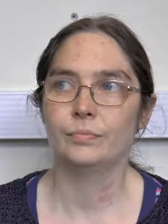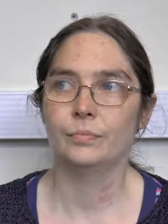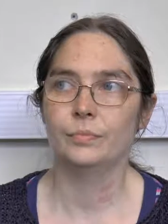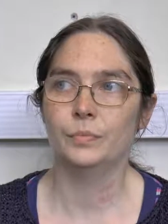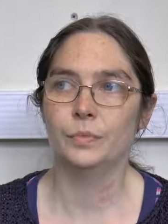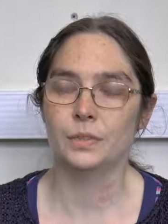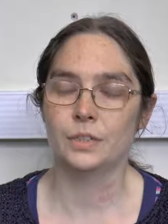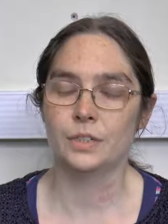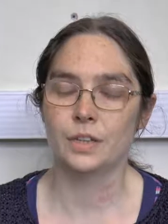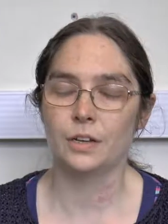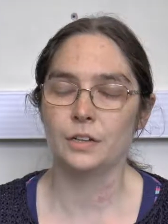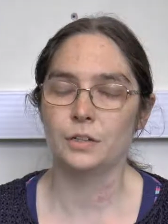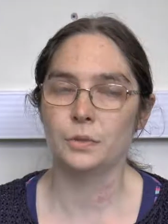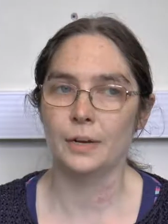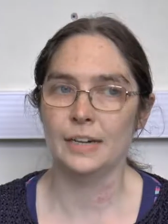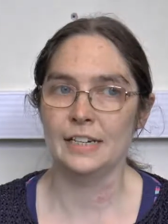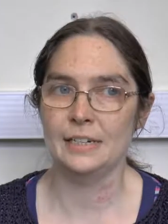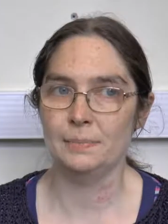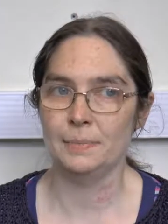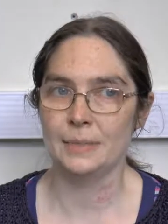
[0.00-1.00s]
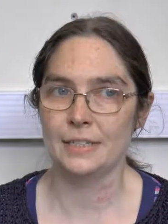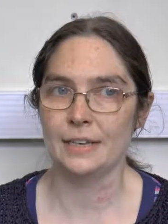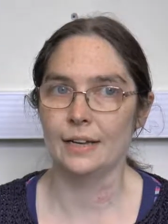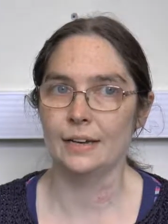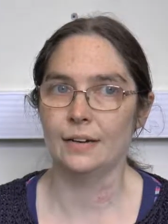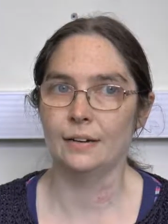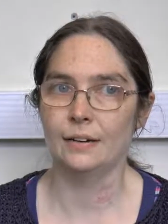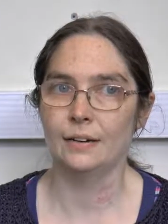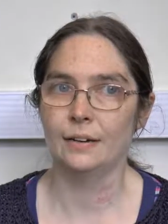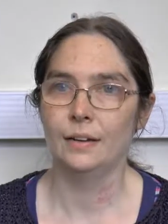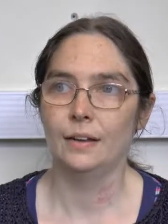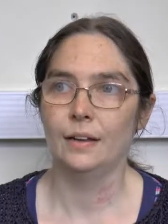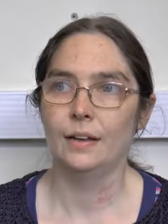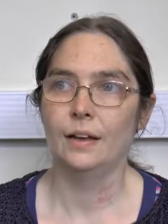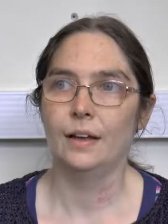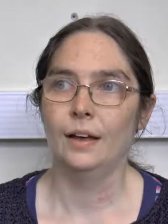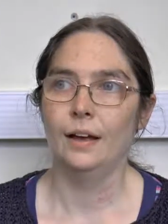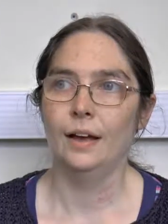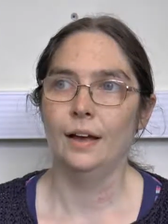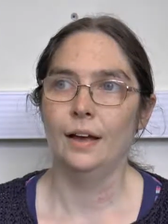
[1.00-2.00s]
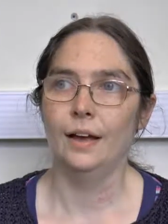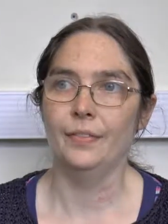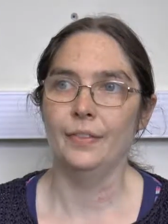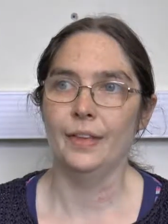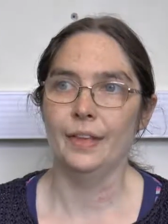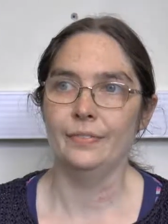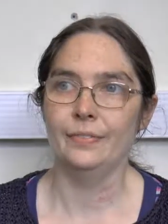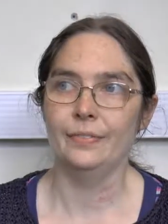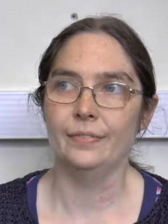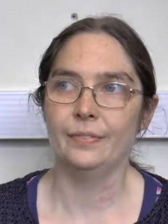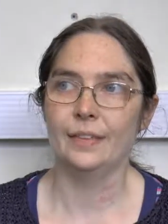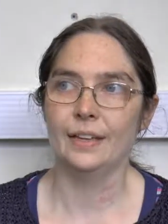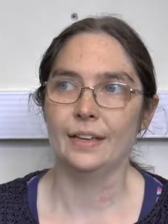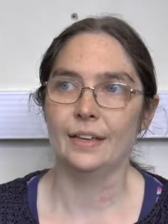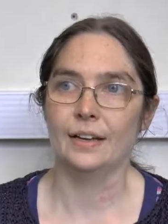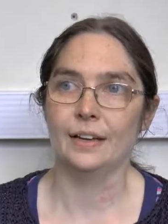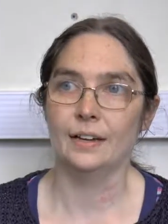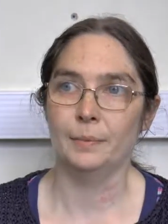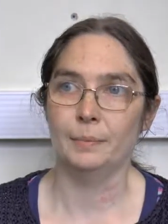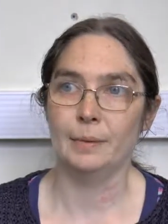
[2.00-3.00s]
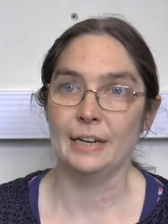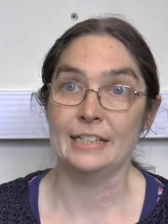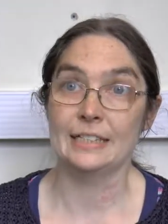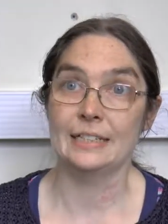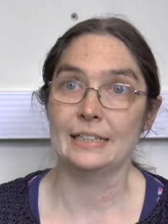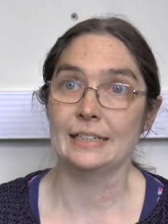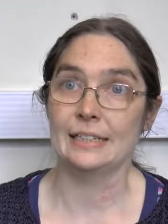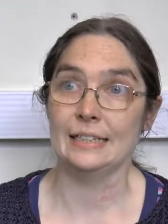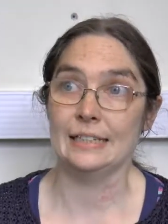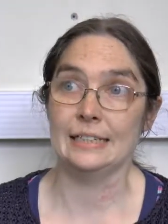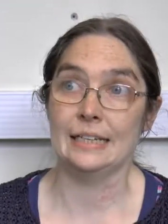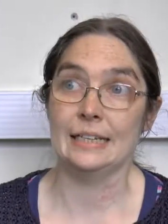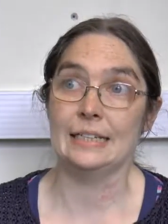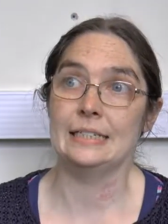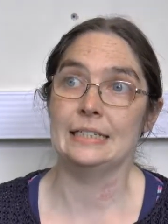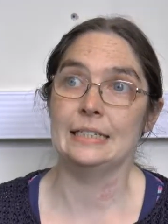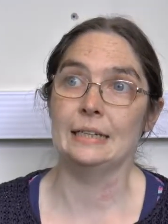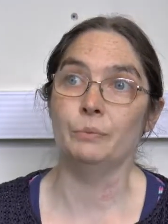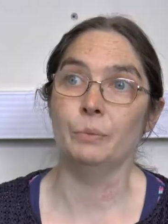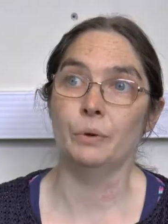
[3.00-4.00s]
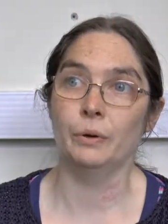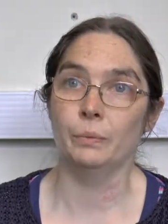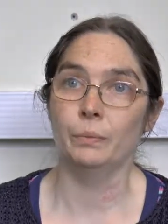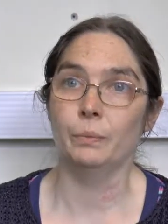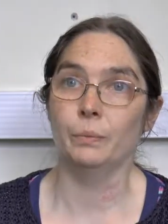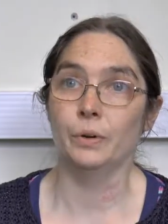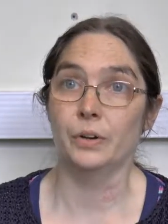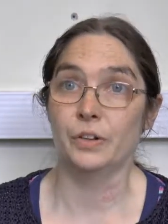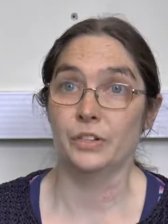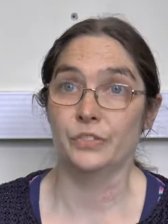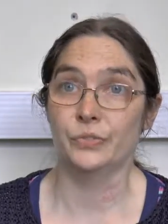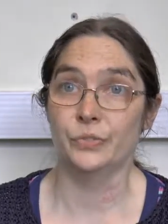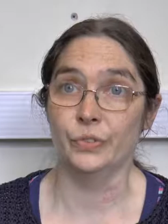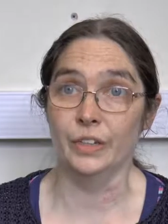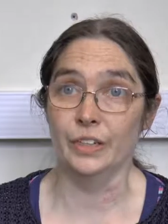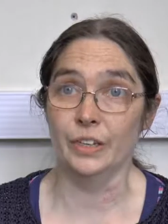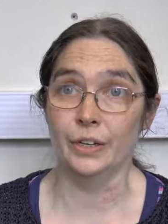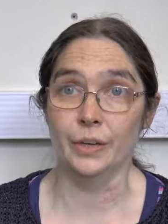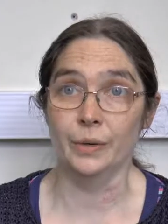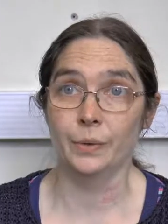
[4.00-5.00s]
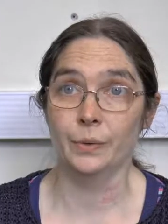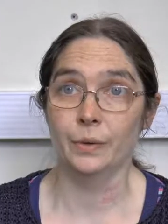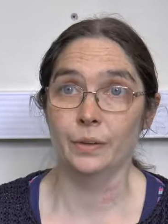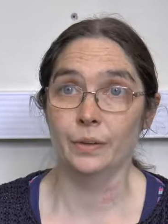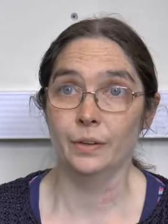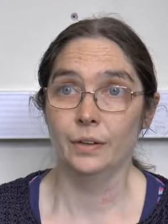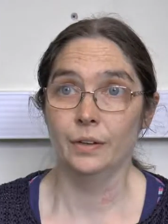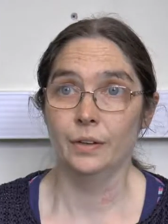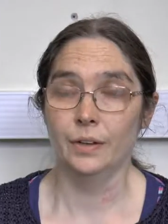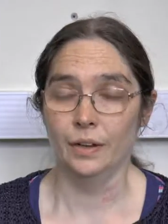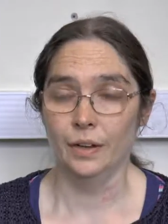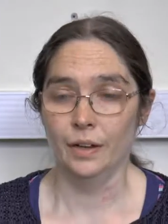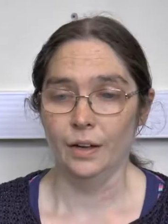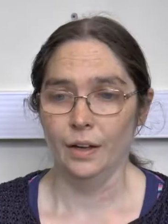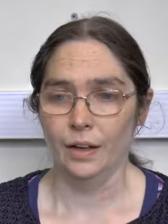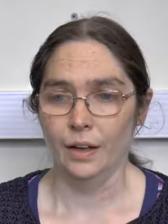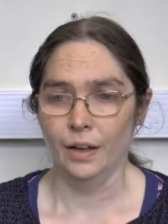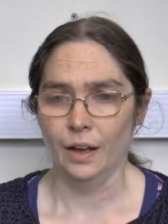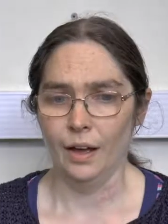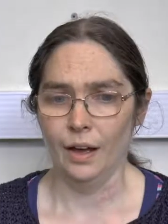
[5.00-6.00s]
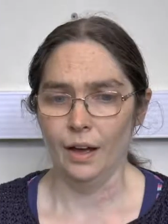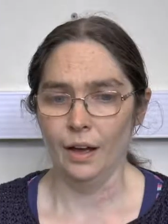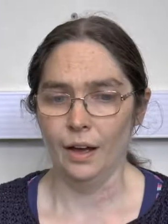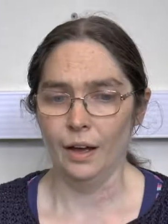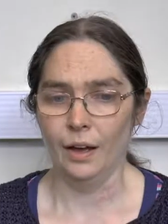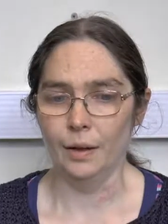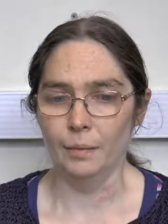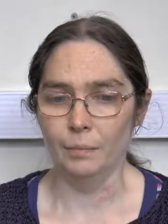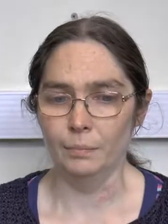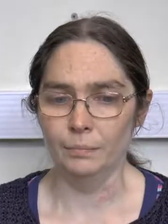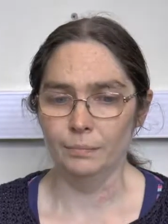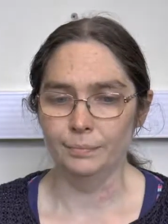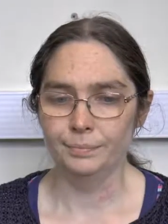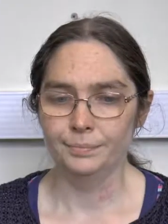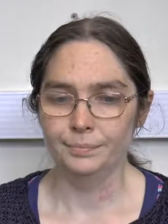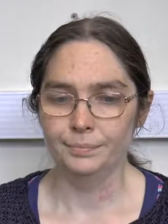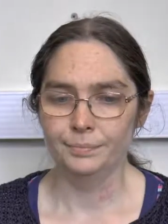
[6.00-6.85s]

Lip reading: to 80%, and then they kind of basically said, see what works for you. And